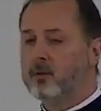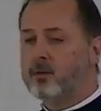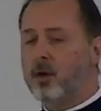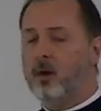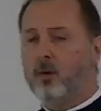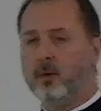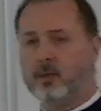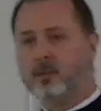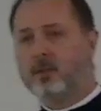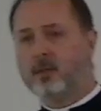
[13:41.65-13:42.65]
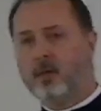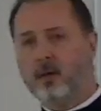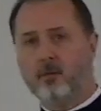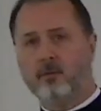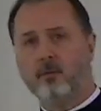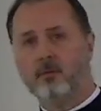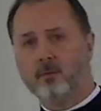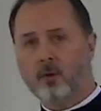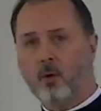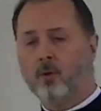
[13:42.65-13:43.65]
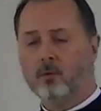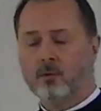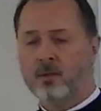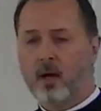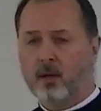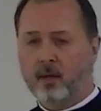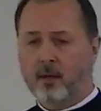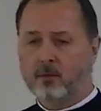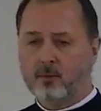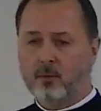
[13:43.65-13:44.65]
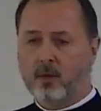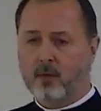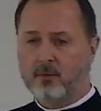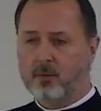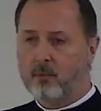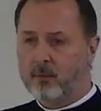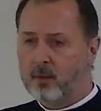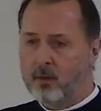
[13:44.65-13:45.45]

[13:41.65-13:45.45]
Do is to give. Do dare, to give something.